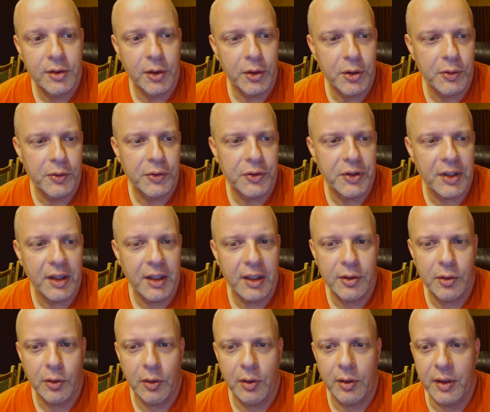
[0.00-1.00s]
So you see
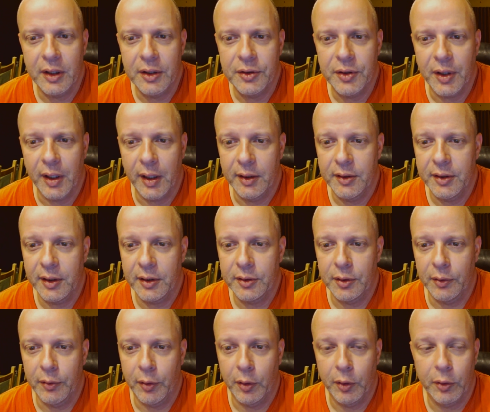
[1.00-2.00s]
these these
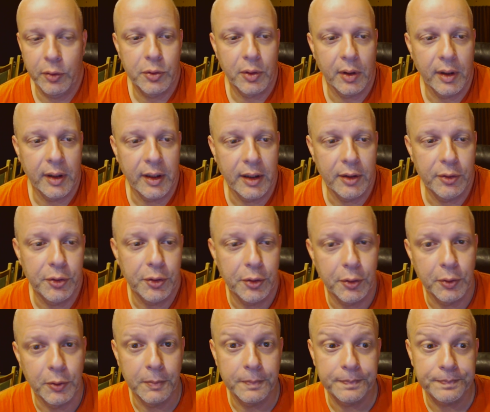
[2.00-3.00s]
antics of her trying
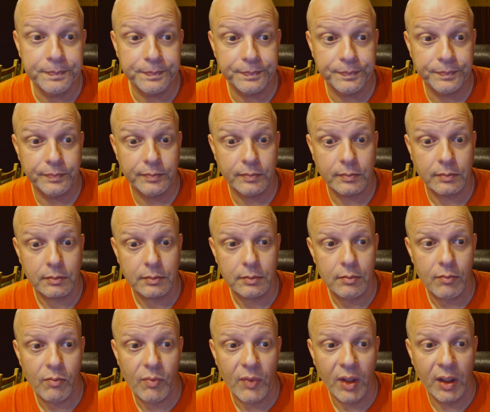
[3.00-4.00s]
to
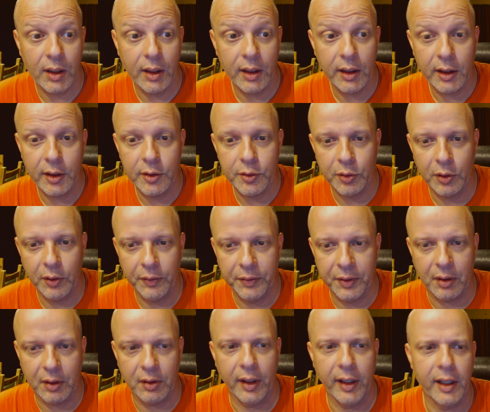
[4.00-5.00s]
get
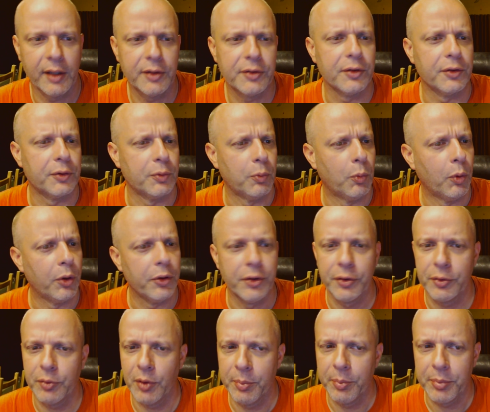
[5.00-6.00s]
control of the class. This
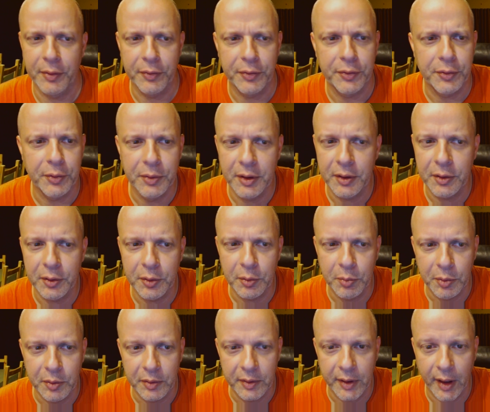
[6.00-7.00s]
one disruptive student
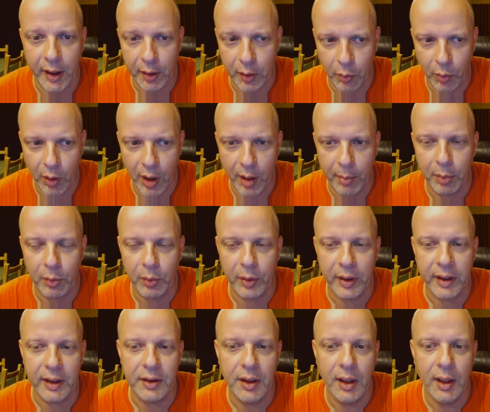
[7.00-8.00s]
who will not
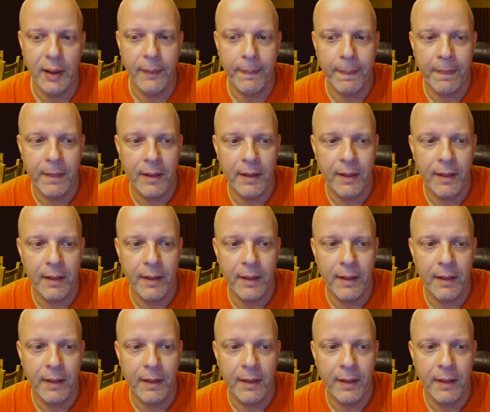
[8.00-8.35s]
cooperate